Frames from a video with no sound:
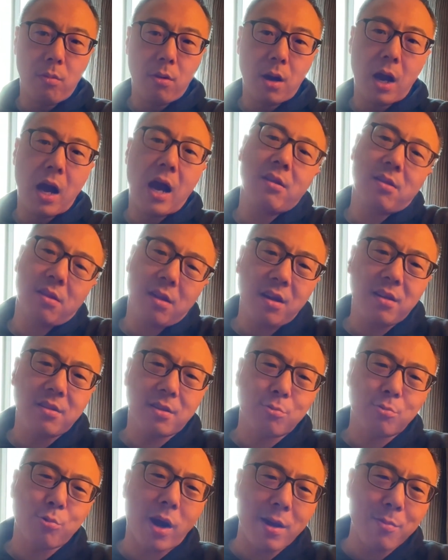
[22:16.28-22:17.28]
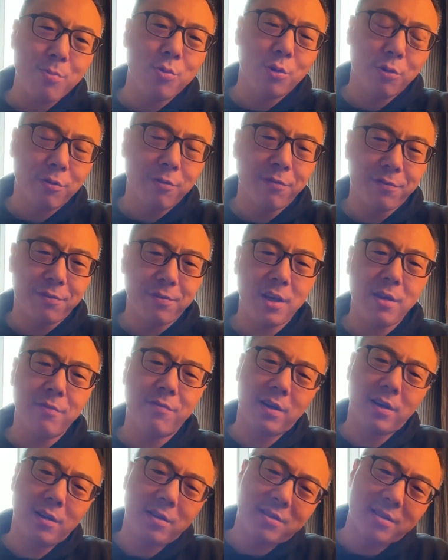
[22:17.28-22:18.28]
I think it's the right move,
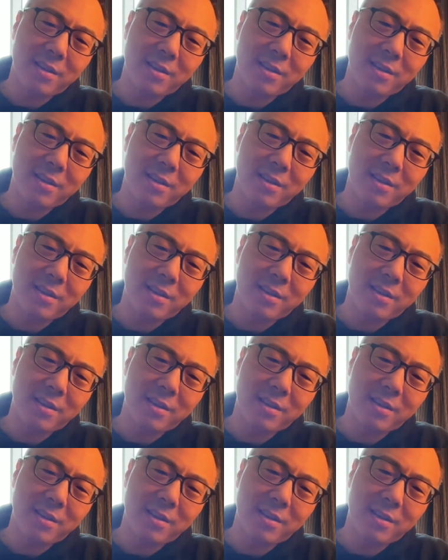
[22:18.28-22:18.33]
even it's a